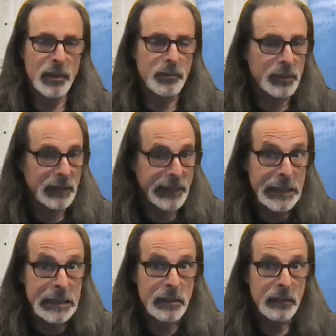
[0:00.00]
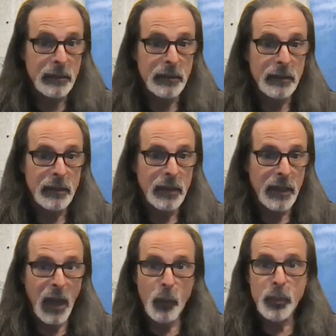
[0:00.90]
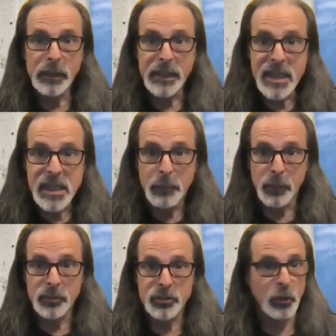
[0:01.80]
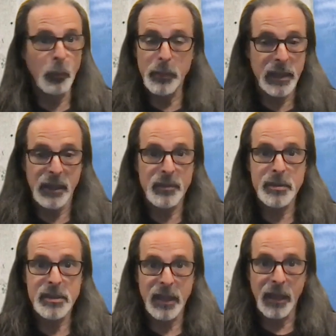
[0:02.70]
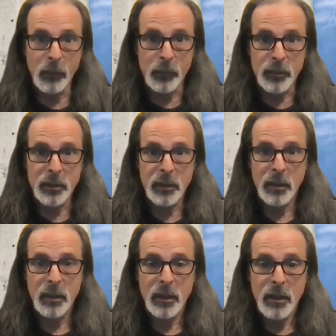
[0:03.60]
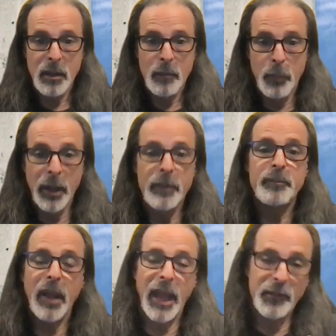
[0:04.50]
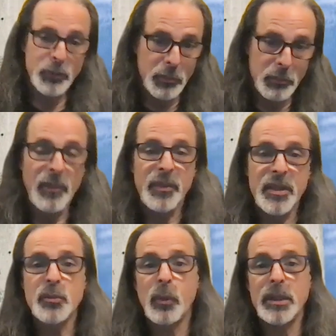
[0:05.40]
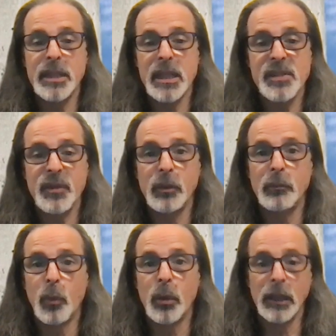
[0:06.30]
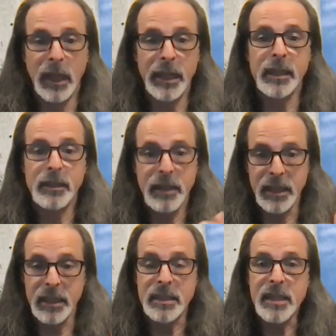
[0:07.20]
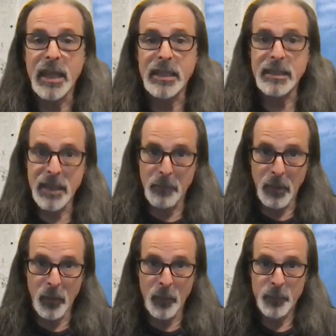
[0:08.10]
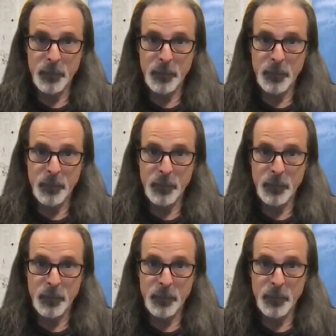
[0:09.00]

complete and how releasable so many of them sound. But I have to admit, this one does feel more like it is a demo.